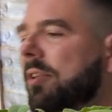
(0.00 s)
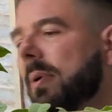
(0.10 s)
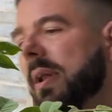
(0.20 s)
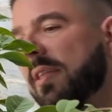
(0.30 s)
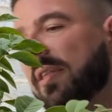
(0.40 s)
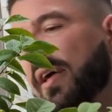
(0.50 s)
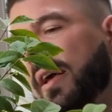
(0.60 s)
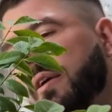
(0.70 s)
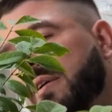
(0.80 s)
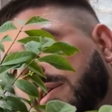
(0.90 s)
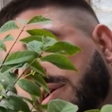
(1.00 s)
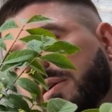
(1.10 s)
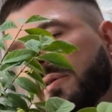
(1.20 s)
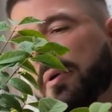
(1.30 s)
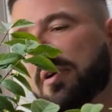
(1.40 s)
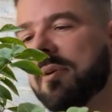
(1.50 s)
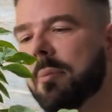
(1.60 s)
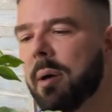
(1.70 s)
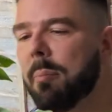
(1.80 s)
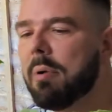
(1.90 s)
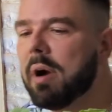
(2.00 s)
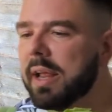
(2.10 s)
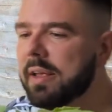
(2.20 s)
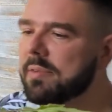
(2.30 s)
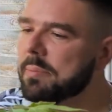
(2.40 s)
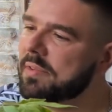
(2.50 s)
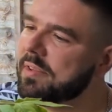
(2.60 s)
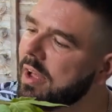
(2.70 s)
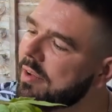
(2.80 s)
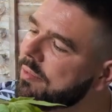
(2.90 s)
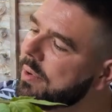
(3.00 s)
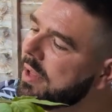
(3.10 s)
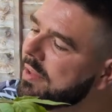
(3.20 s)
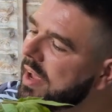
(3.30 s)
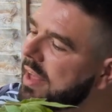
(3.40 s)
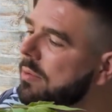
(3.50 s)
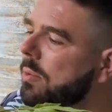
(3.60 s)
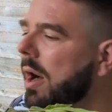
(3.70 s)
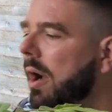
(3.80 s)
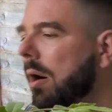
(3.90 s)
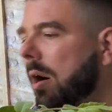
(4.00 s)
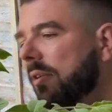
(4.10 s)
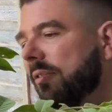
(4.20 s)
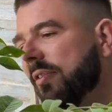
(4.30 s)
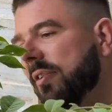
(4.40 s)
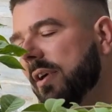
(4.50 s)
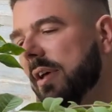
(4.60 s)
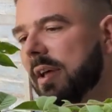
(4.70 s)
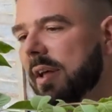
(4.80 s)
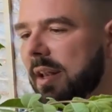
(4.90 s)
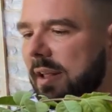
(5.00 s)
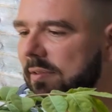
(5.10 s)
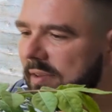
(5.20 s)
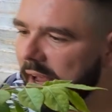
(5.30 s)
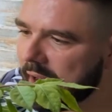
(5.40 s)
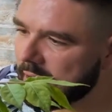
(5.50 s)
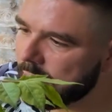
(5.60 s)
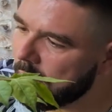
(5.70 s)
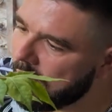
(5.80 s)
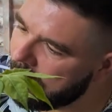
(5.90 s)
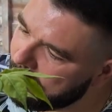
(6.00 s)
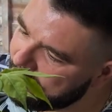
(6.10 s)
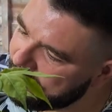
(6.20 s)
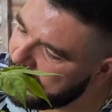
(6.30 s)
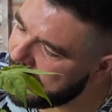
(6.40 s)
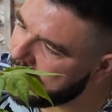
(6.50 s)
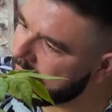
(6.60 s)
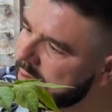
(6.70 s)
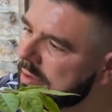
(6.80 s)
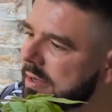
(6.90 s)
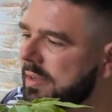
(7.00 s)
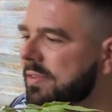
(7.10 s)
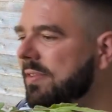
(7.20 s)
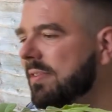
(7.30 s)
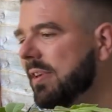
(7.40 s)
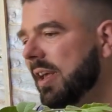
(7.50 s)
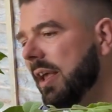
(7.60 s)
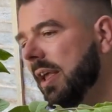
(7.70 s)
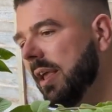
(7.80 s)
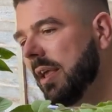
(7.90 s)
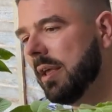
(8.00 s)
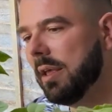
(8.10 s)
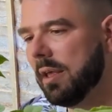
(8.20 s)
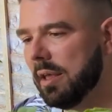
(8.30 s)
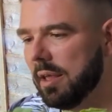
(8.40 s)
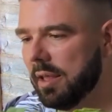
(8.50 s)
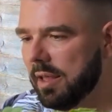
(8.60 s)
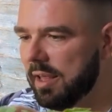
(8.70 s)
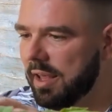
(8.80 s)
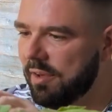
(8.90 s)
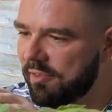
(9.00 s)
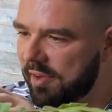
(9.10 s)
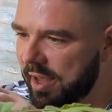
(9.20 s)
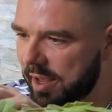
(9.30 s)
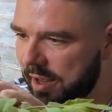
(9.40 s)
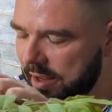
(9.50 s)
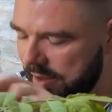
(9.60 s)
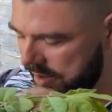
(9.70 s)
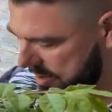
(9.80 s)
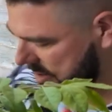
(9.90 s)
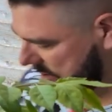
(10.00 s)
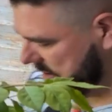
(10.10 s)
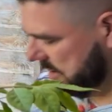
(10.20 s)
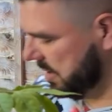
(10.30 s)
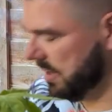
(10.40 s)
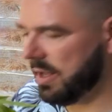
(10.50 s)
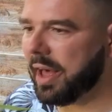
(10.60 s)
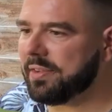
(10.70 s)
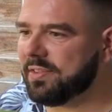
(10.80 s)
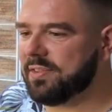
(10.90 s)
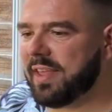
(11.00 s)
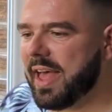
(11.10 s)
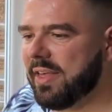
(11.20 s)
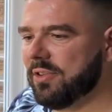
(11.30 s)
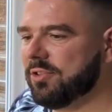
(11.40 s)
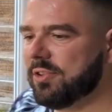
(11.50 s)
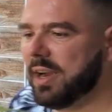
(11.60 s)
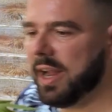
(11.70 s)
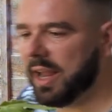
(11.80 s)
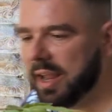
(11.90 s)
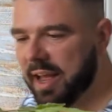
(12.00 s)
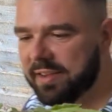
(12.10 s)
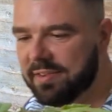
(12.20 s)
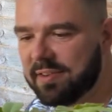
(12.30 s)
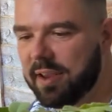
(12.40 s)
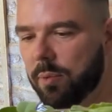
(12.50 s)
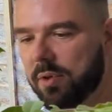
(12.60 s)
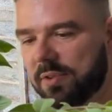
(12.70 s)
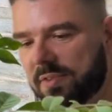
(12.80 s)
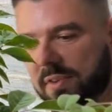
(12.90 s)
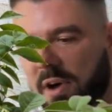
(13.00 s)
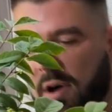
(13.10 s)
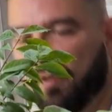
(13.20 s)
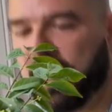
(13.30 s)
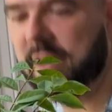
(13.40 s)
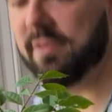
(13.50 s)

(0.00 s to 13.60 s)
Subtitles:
I do anything, because I might break some stuff when I take the wire off. Let's take the wire off now and see if it has set the tree and see what the scarring